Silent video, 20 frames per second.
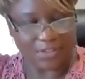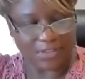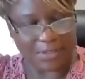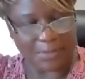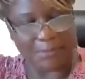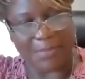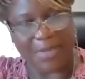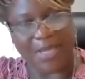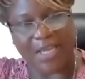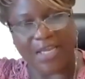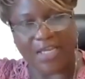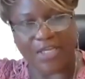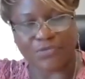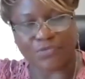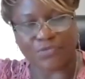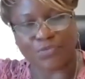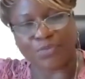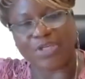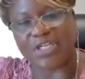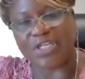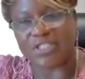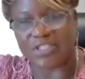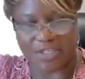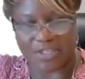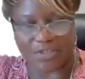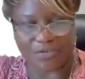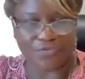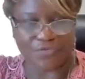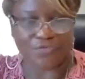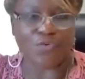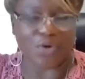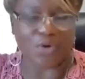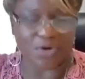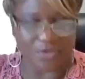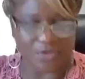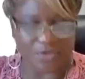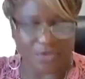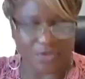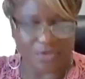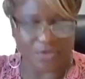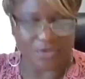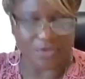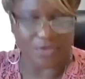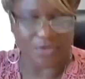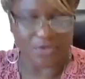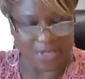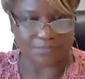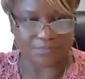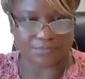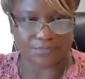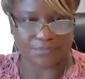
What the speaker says: the main reason for that?